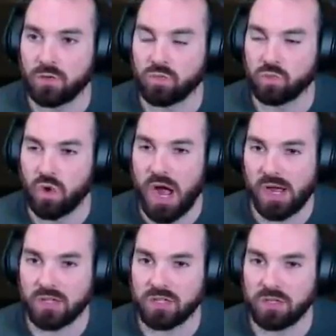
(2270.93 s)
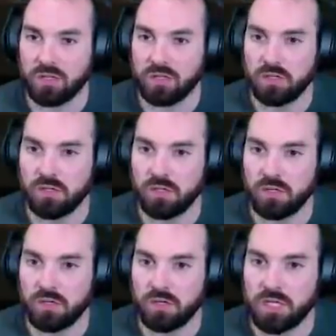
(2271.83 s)
Rock
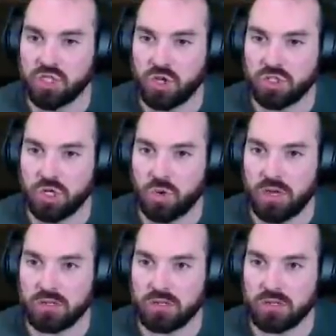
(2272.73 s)
is also